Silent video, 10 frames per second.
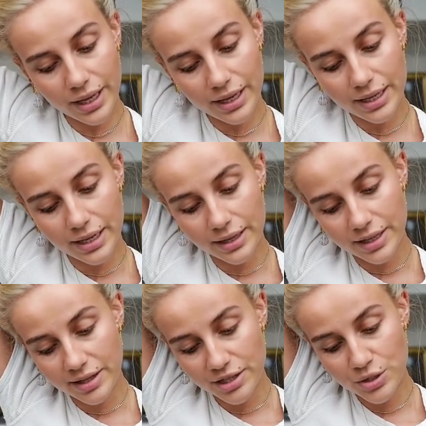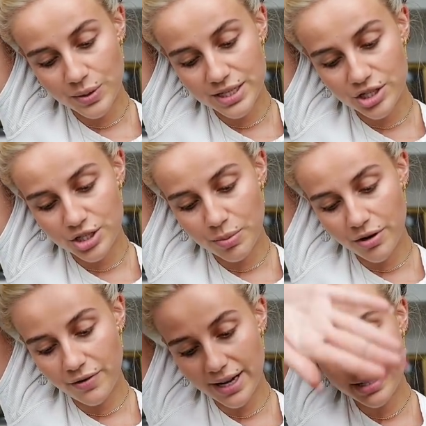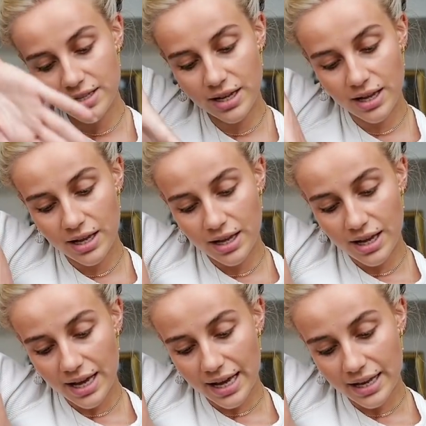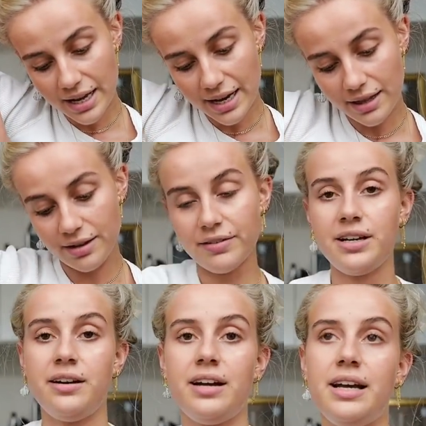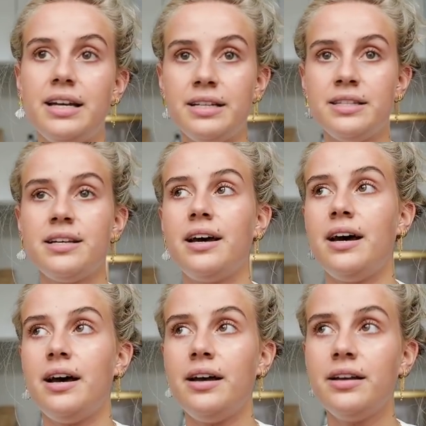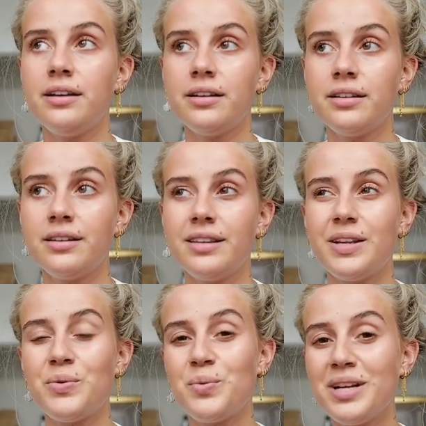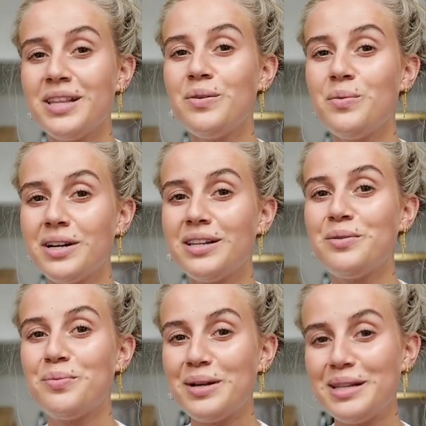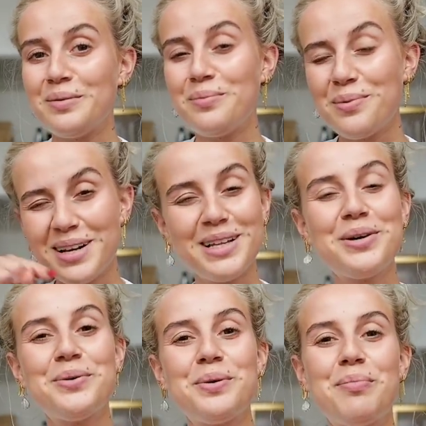and the tattoo is just perfect. And I love it. And the really, really, really, really cool